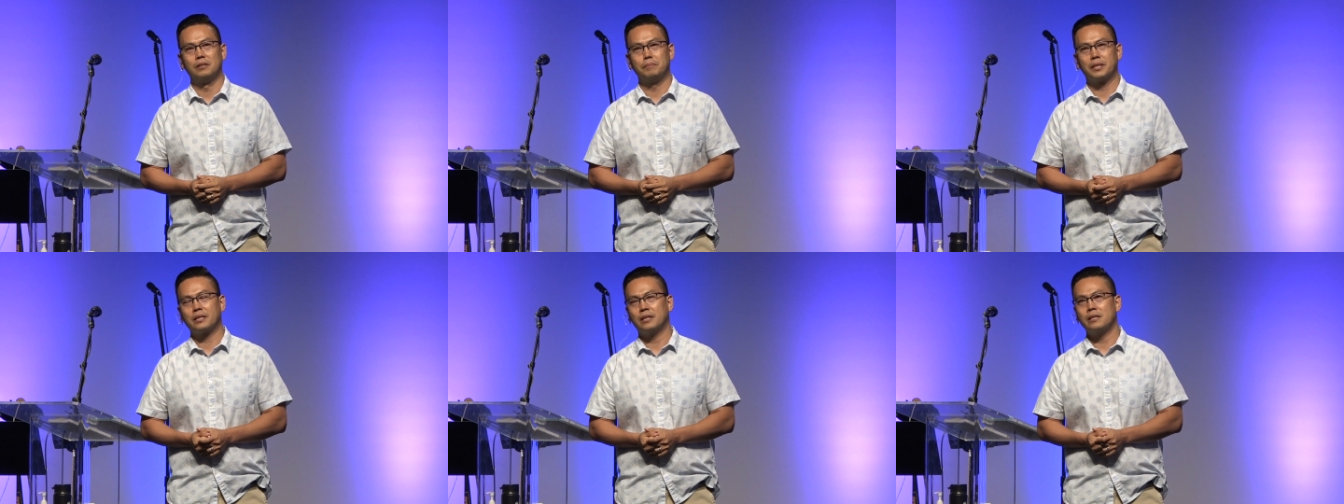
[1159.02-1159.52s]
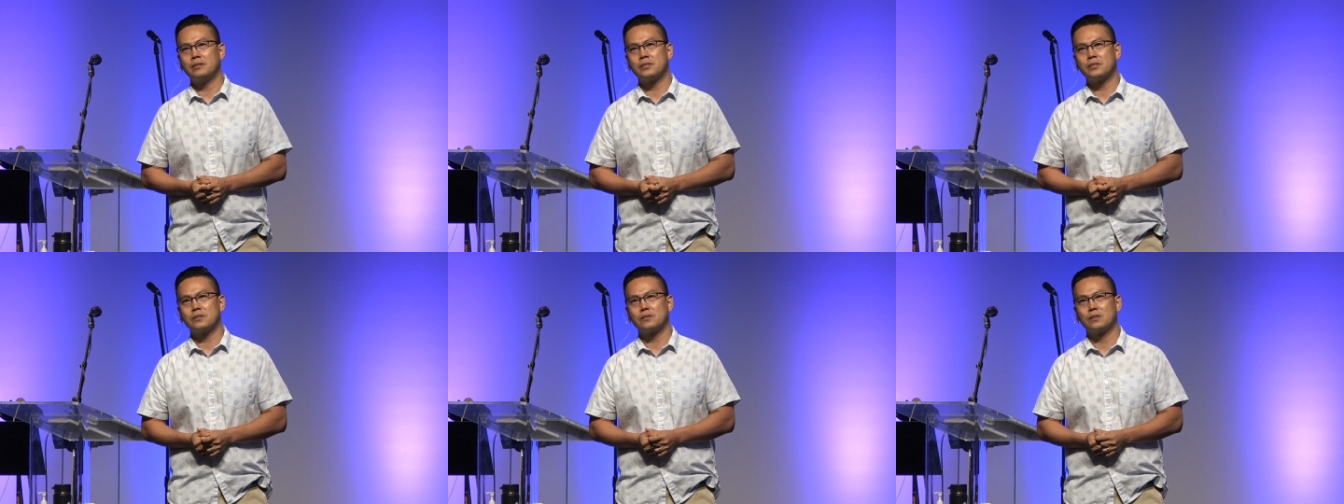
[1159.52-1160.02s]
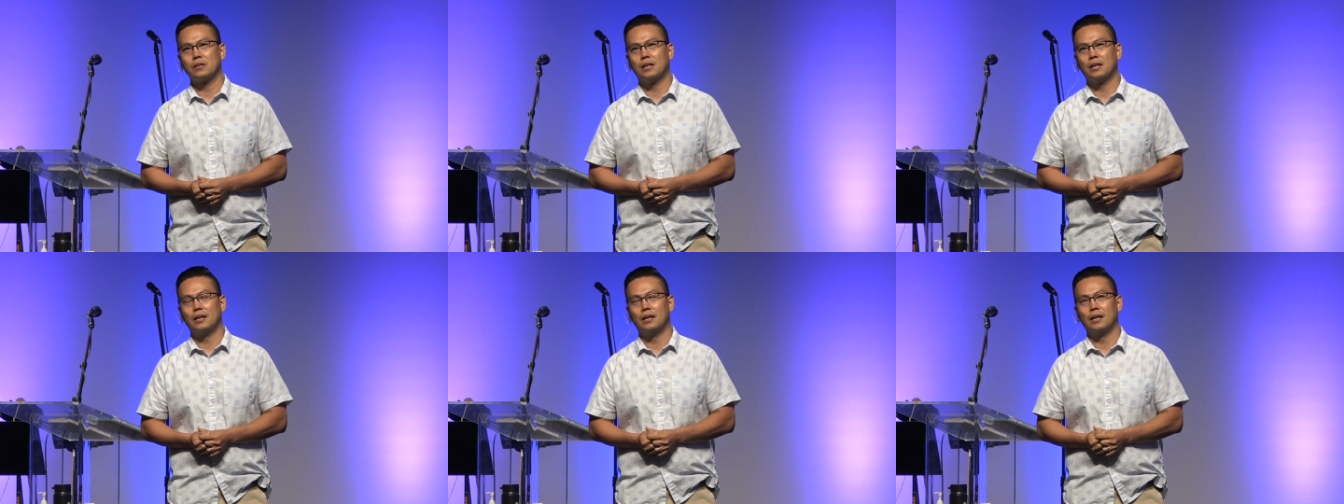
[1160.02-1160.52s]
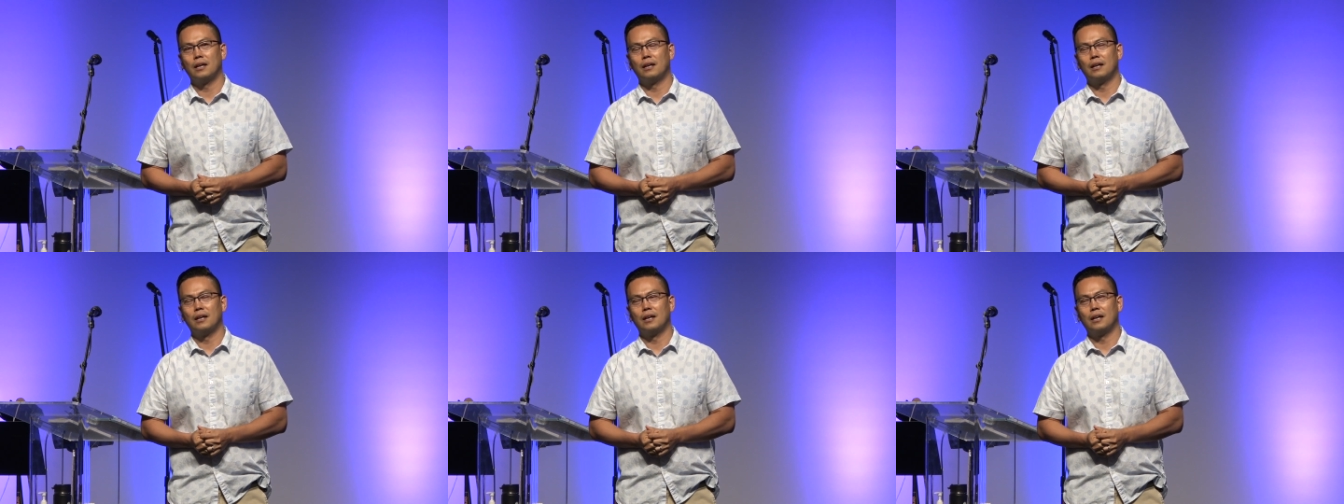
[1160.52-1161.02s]
Because
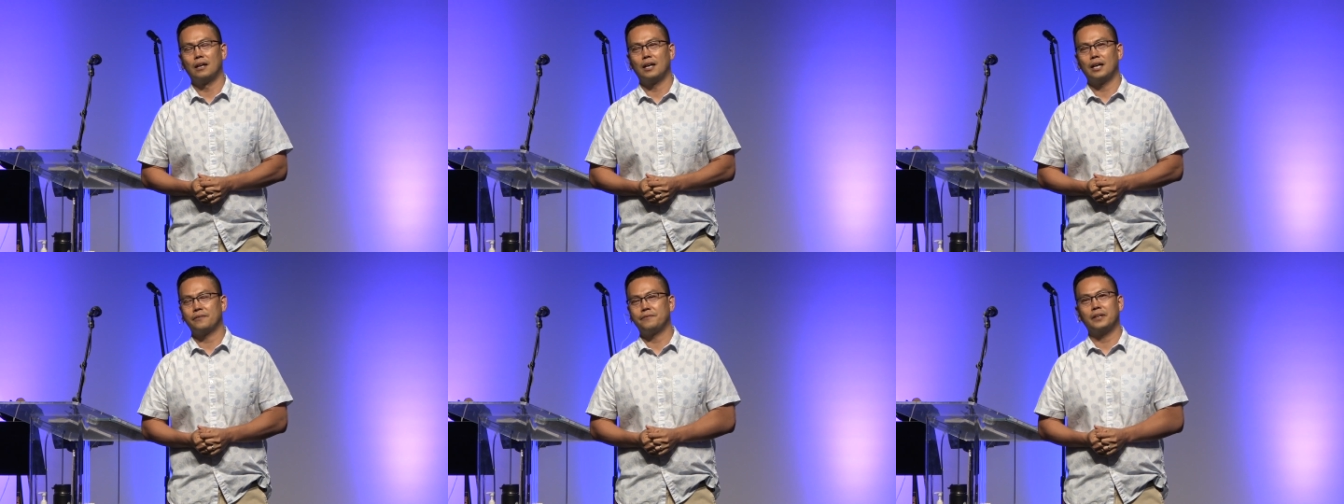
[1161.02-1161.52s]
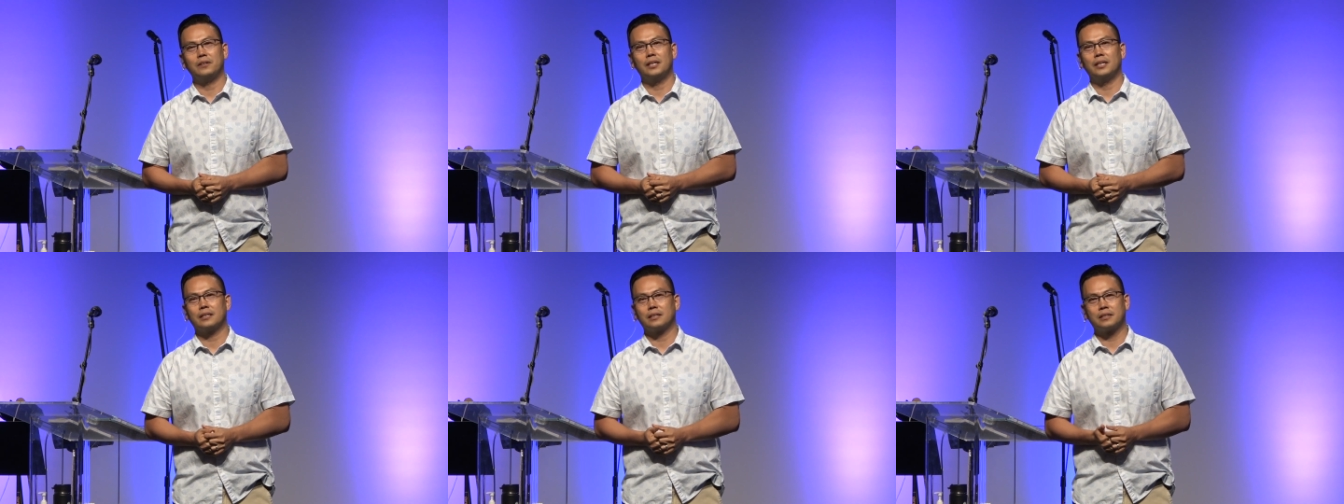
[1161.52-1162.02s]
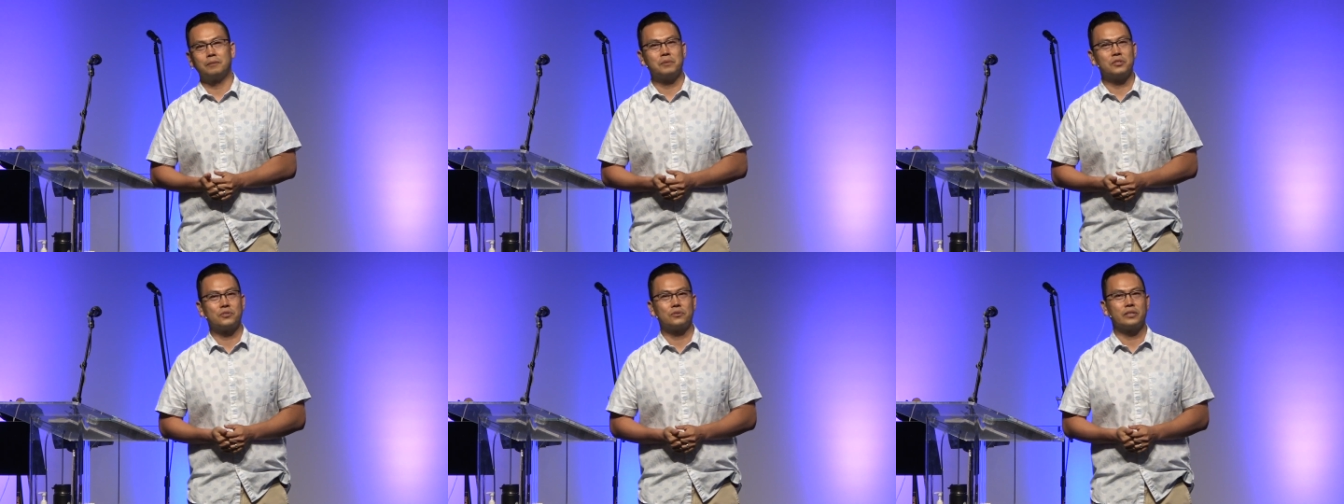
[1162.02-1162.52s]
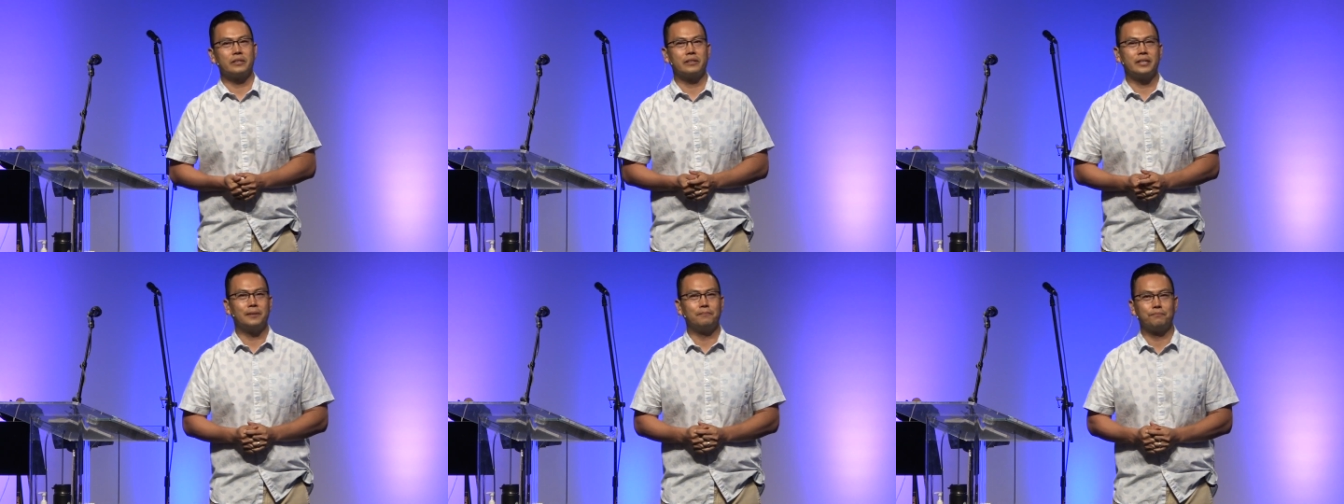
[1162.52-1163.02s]
I felt like a good majority of
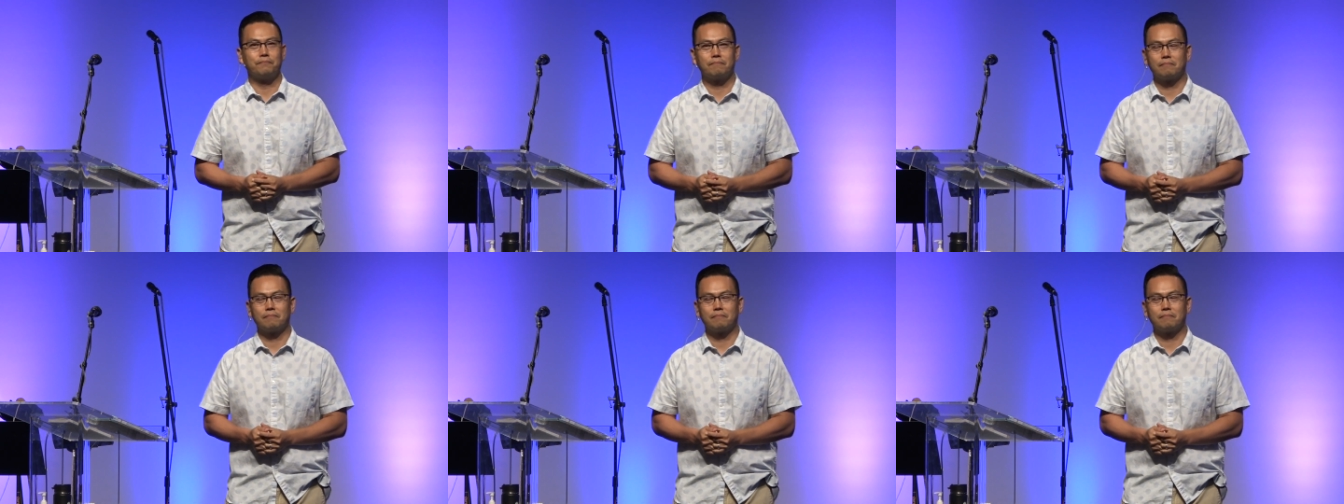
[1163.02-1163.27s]
them,